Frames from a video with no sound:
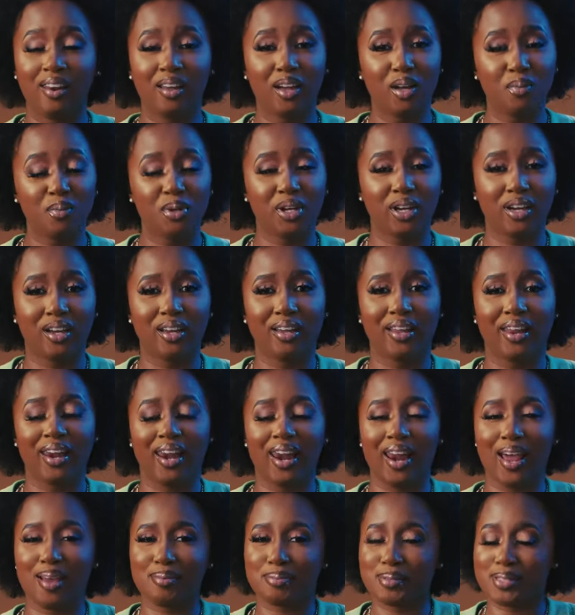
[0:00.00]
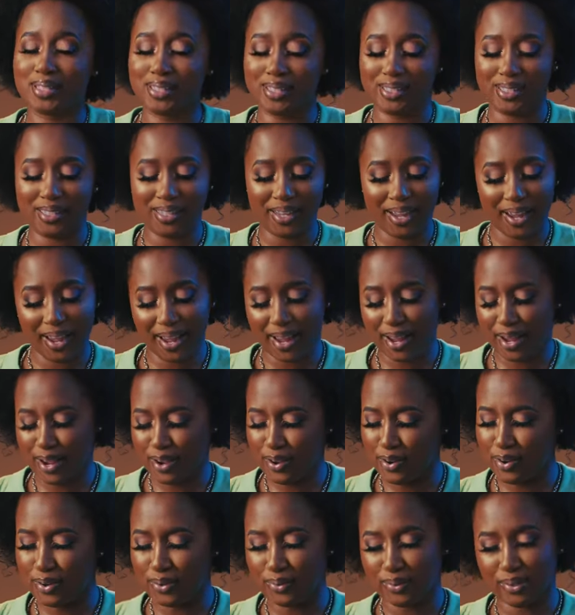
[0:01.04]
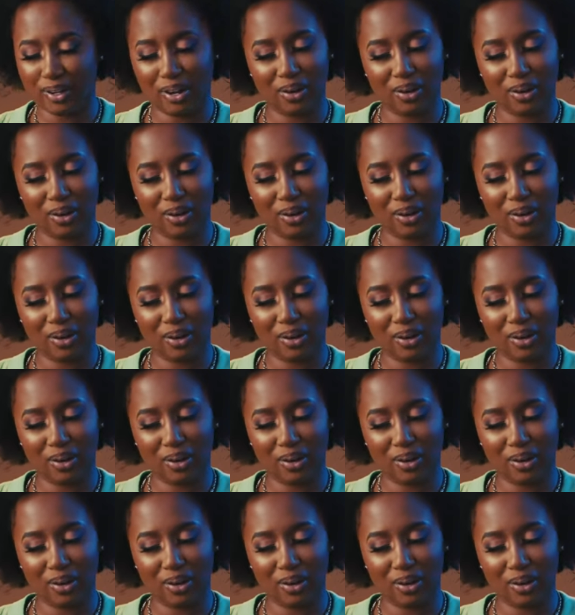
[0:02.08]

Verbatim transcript: love me a good lobster tail,